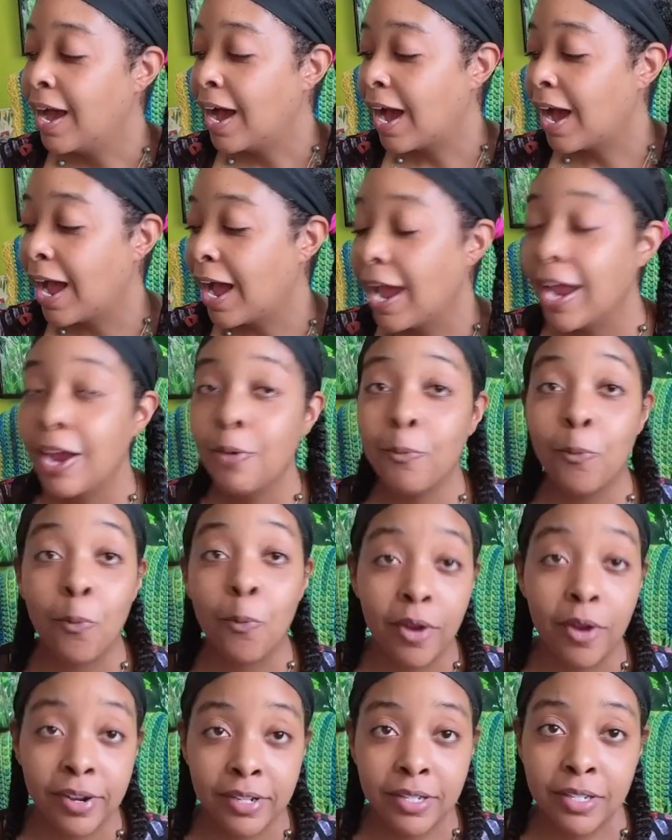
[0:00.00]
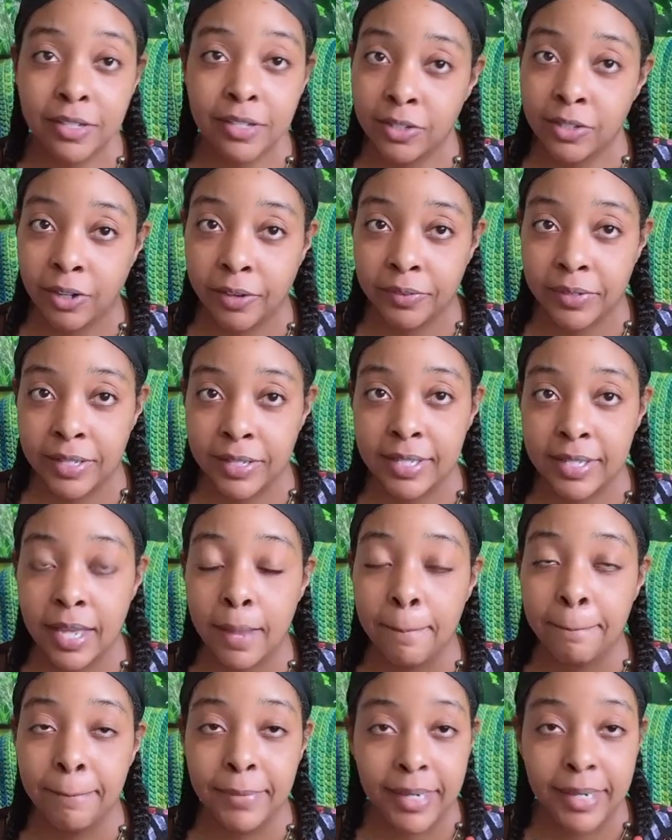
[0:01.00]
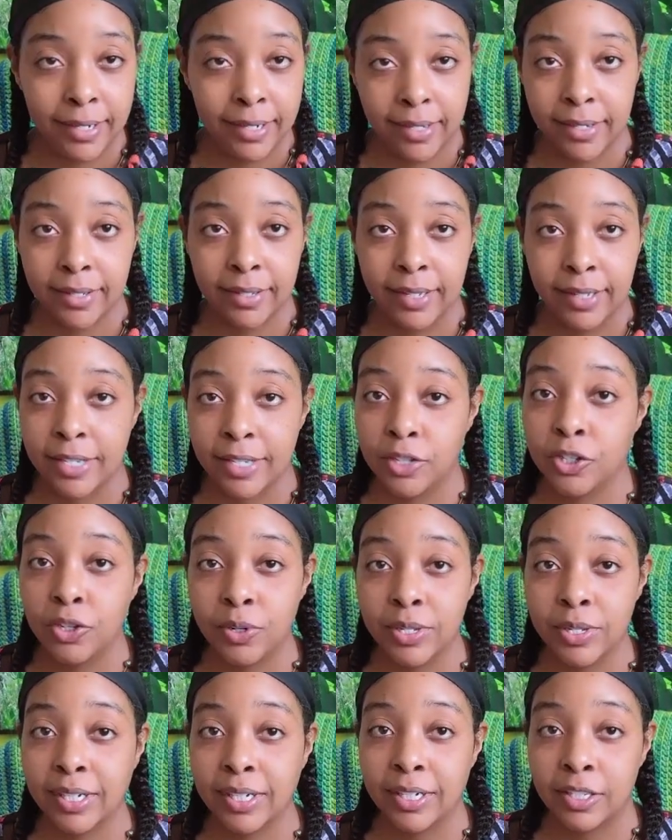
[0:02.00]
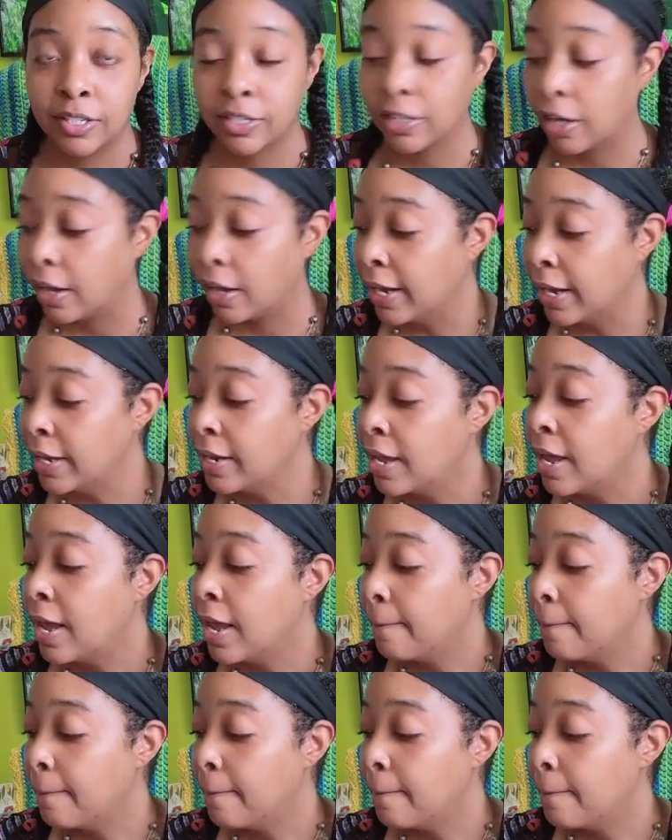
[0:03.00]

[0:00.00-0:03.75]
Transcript: I wanted to start this immediately as soon as I saw it,